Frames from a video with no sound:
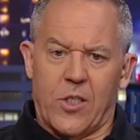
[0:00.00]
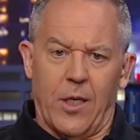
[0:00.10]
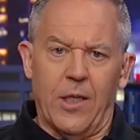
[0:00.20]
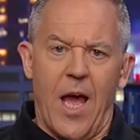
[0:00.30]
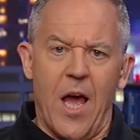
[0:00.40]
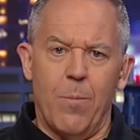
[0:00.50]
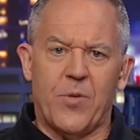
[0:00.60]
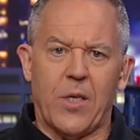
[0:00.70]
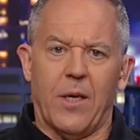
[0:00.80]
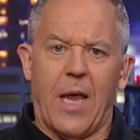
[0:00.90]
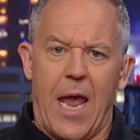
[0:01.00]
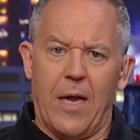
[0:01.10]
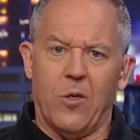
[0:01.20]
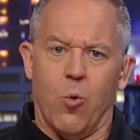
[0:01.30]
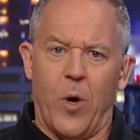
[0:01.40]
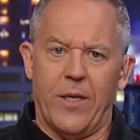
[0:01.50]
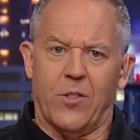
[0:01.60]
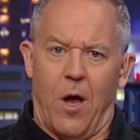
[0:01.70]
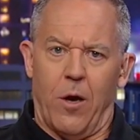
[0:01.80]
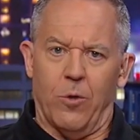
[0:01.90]
Celebs can't quit
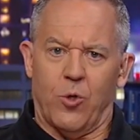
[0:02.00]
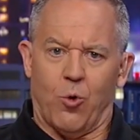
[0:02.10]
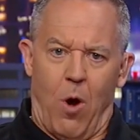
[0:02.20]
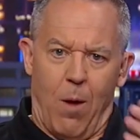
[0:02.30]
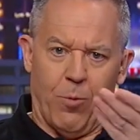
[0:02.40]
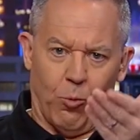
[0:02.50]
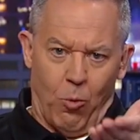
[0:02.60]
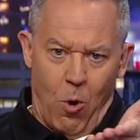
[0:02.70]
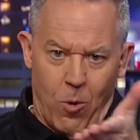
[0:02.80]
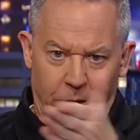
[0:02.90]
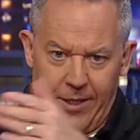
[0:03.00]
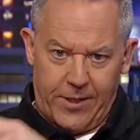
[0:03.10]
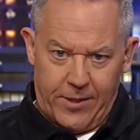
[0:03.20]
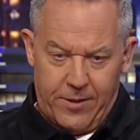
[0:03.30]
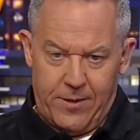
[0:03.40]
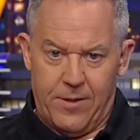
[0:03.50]
Donald Trump. Roll it.